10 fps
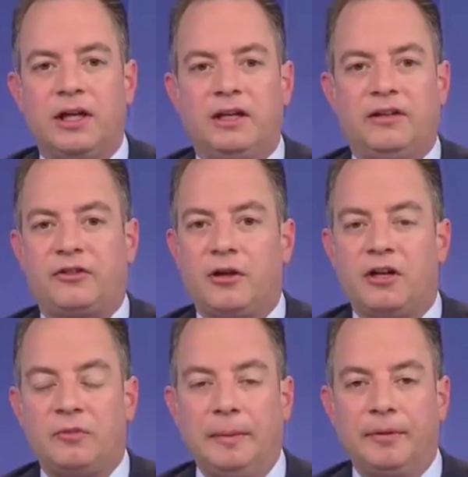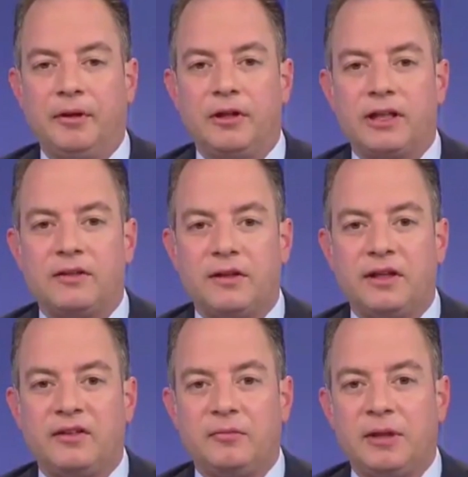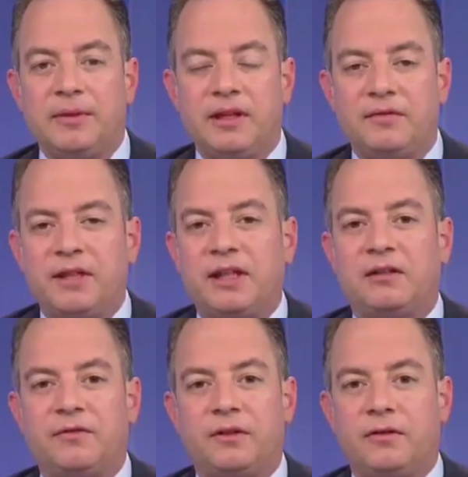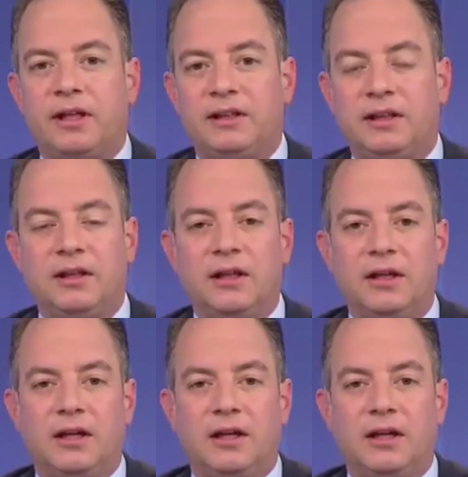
and has caused people to look at things that maybe they've taken for granted.